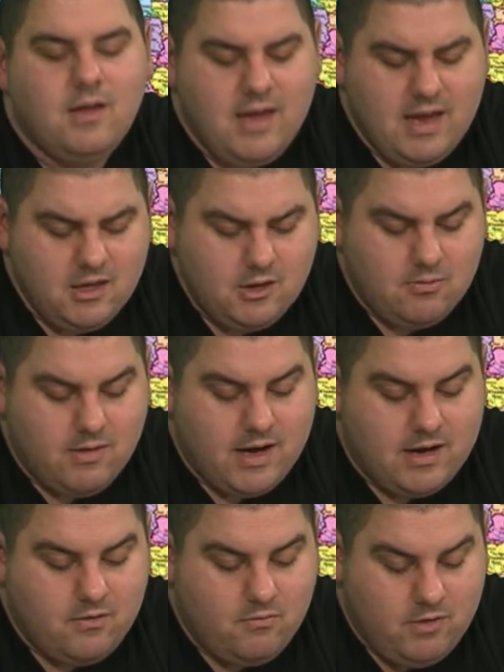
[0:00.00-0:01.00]

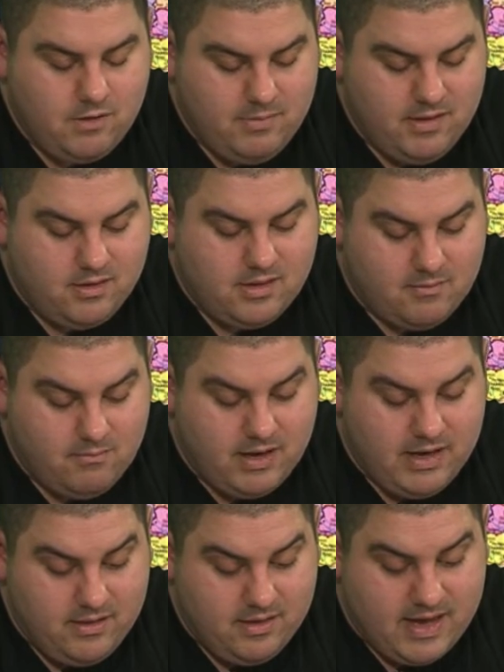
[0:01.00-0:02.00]
Antoine would be
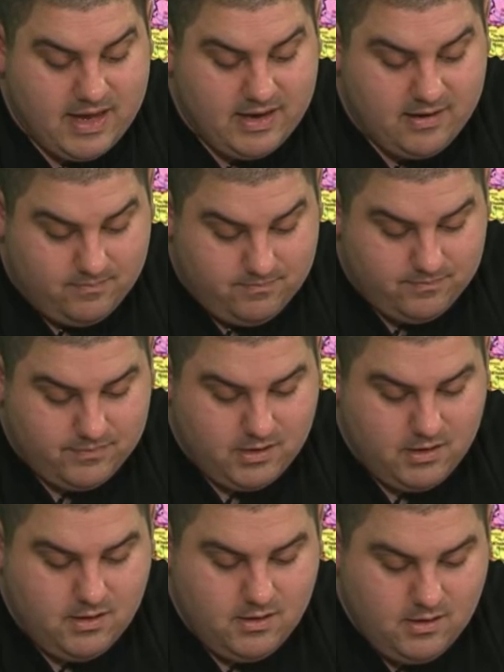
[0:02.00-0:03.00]
somebody that,
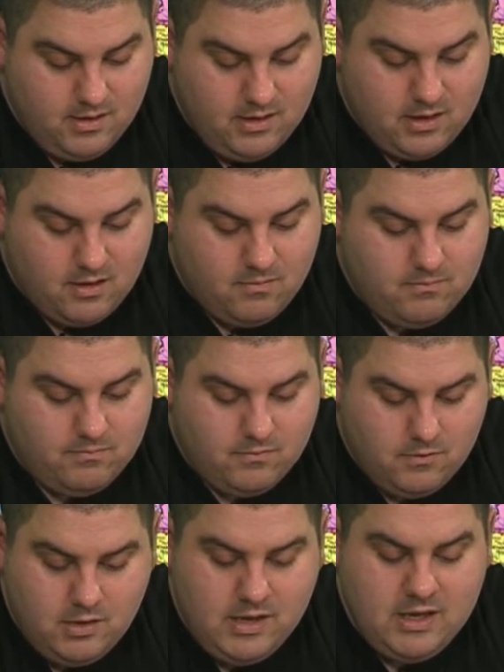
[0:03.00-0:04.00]
you know,
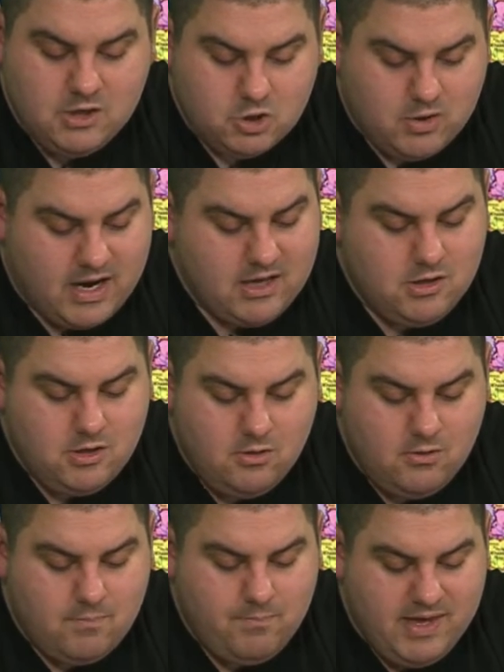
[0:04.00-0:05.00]
he tried
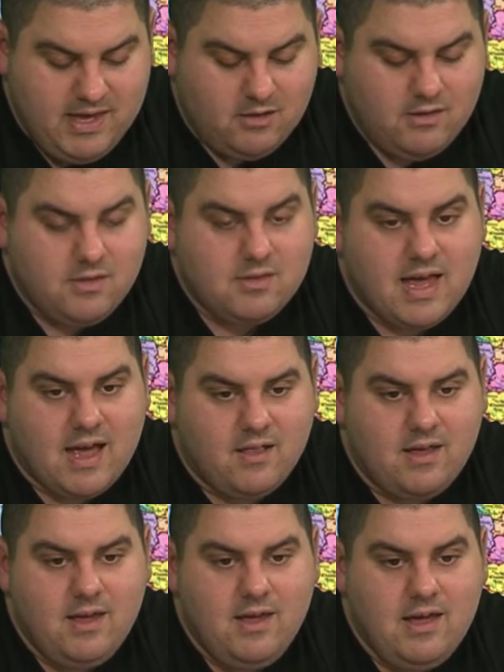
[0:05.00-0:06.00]
to appeal to
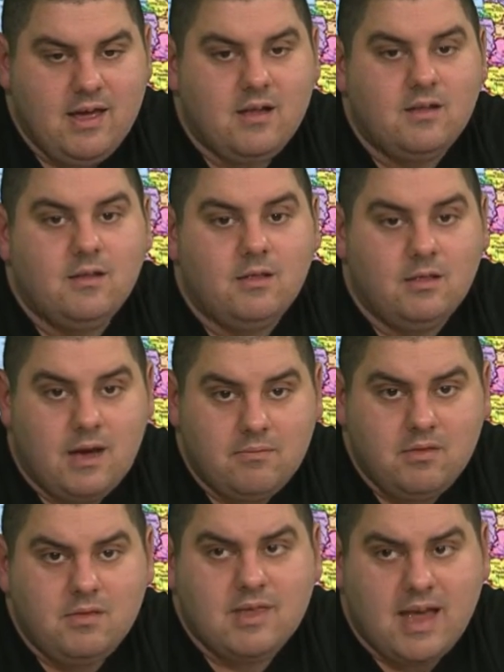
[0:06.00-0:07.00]
Sally. He had
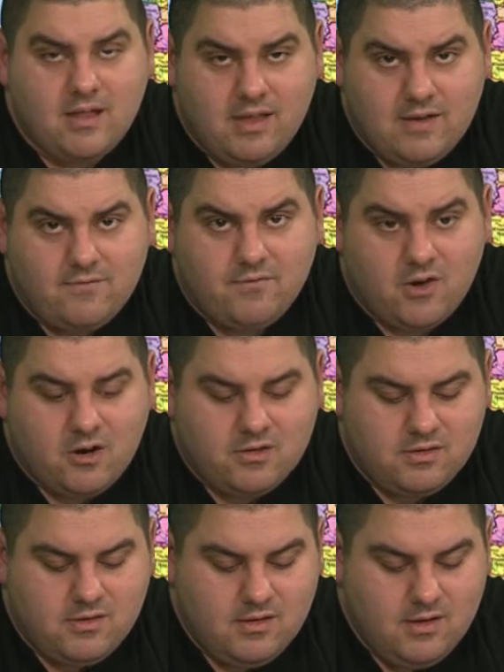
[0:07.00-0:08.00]
loved Sally at
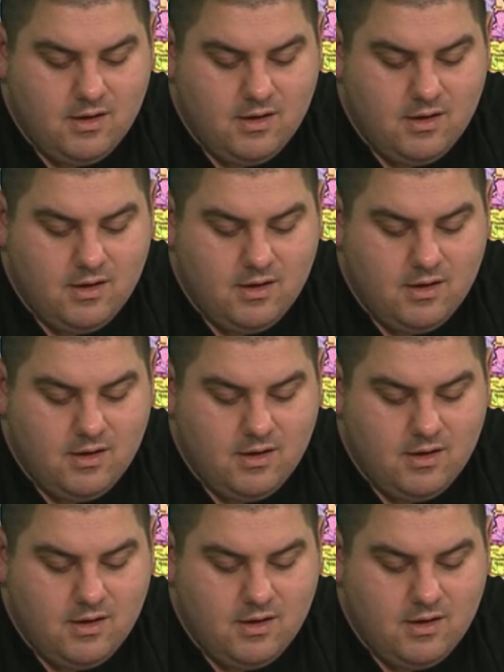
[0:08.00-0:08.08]
first